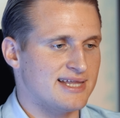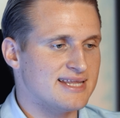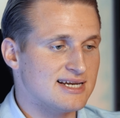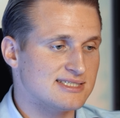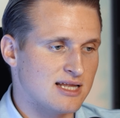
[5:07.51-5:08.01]
and
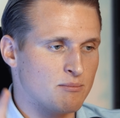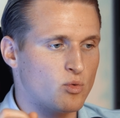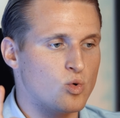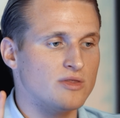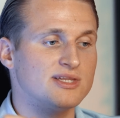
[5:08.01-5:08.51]
that is
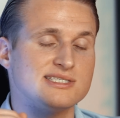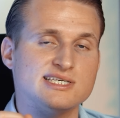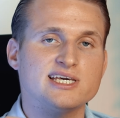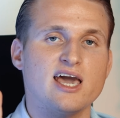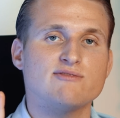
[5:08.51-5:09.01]
number 1, the
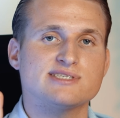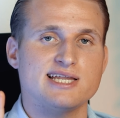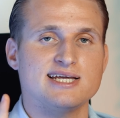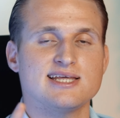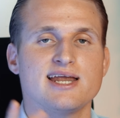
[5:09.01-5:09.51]
Sea Caves
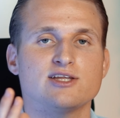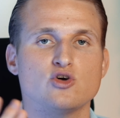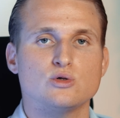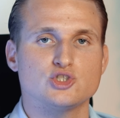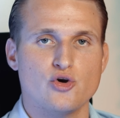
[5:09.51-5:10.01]
land that I
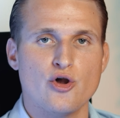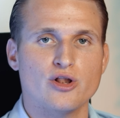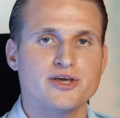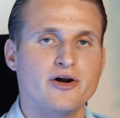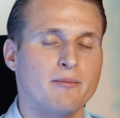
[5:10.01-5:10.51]
told you
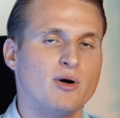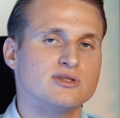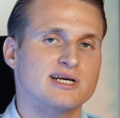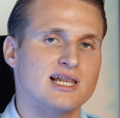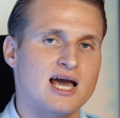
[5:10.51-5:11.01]
earlier
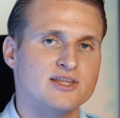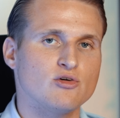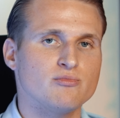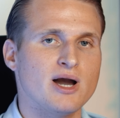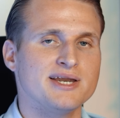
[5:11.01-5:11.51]
about the client
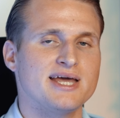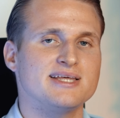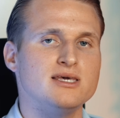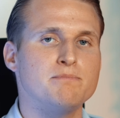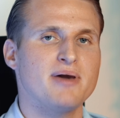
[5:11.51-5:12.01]
of mine, and
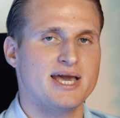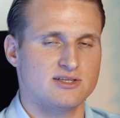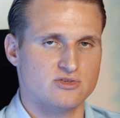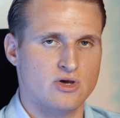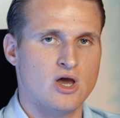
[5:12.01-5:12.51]
he
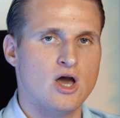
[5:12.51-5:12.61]
paid